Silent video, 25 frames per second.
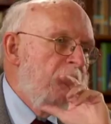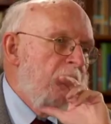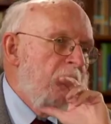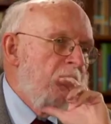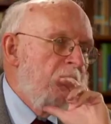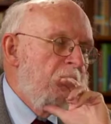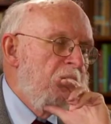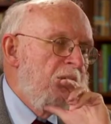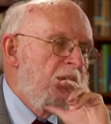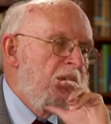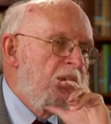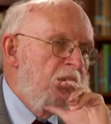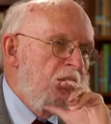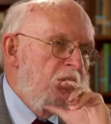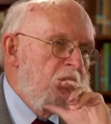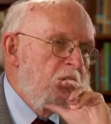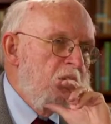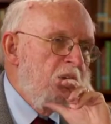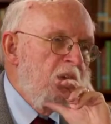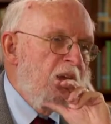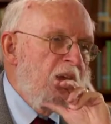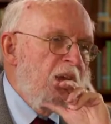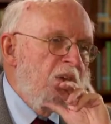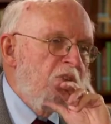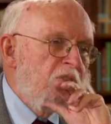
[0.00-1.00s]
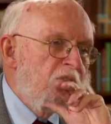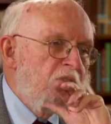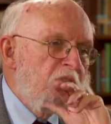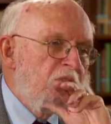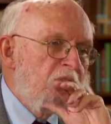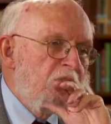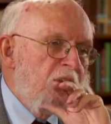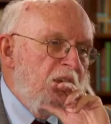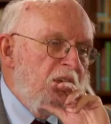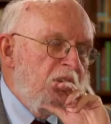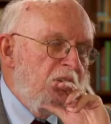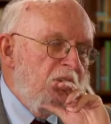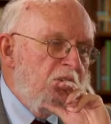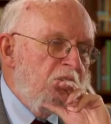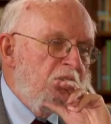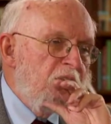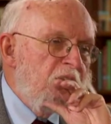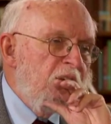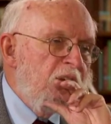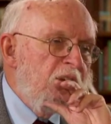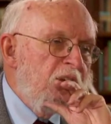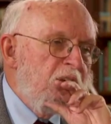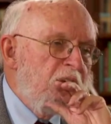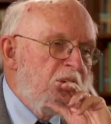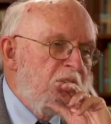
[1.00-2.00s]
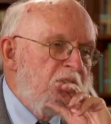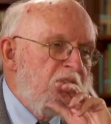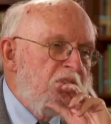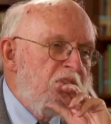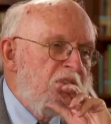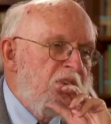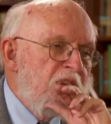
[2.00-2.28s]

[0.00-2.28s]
Uh, in either case, it's, it, is, it is